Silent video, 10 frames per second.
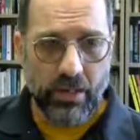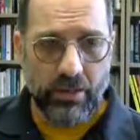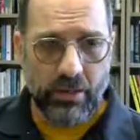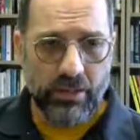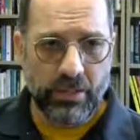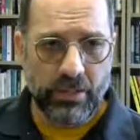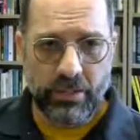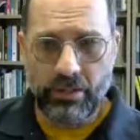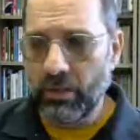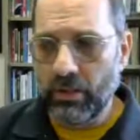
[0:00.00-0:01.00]

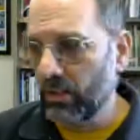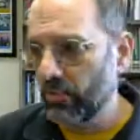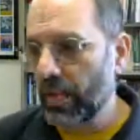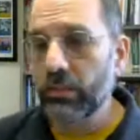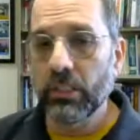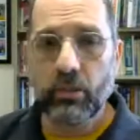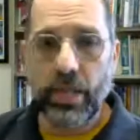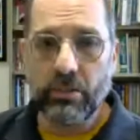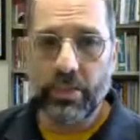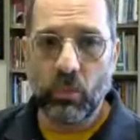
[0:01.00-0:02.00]
the record
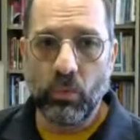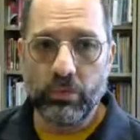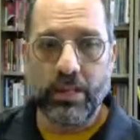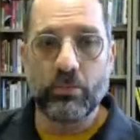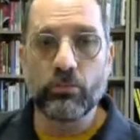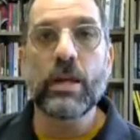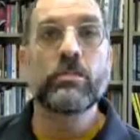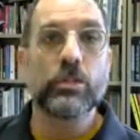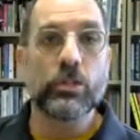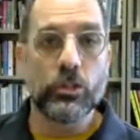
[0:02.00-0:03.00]
locator that will take it
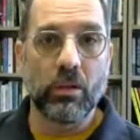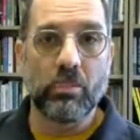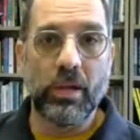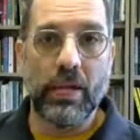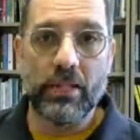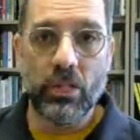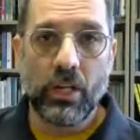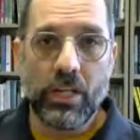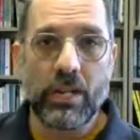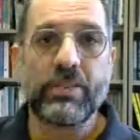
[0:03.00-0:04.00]
right to the journal
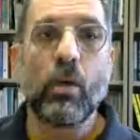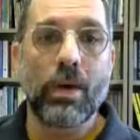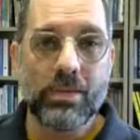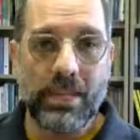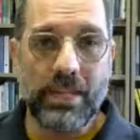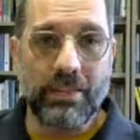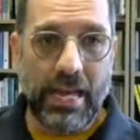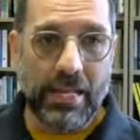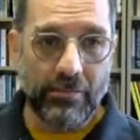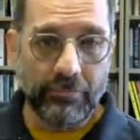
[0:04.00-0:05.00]
page if they want to see
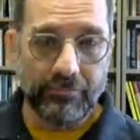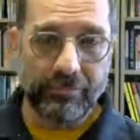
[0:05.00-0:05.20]
that